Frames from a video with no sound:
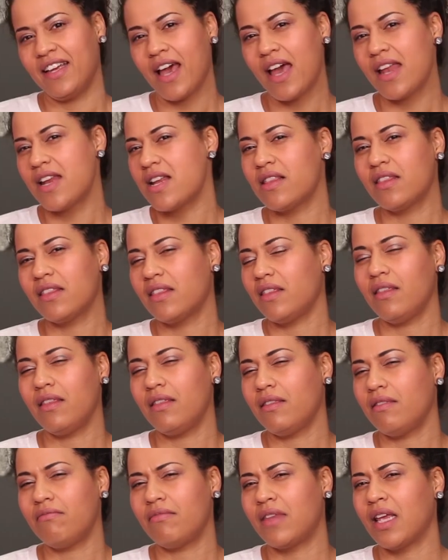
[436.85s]
I didn't
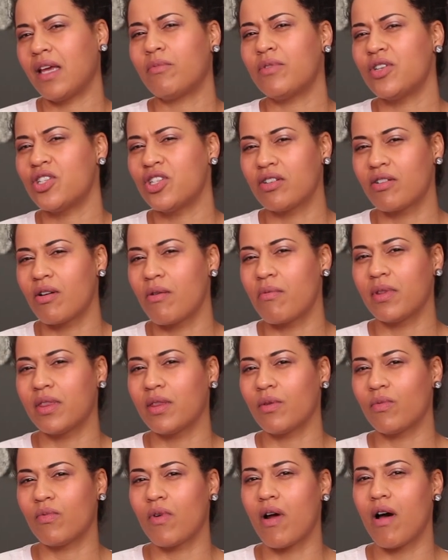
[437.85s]
think we should go with
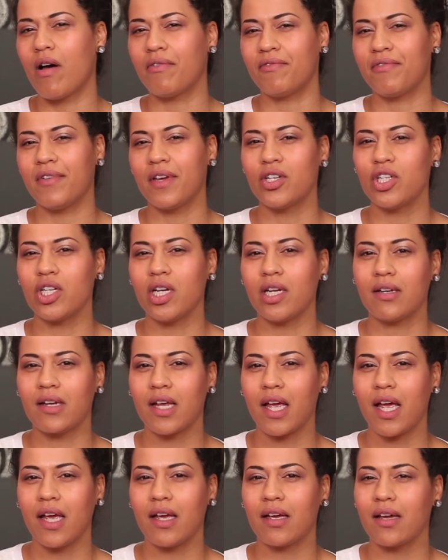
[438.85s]
the raw fish in
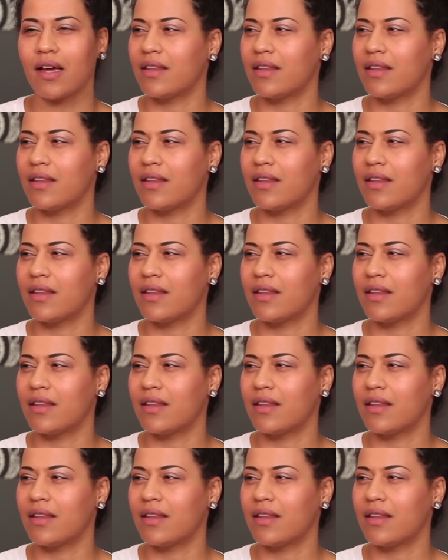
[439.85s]
cake.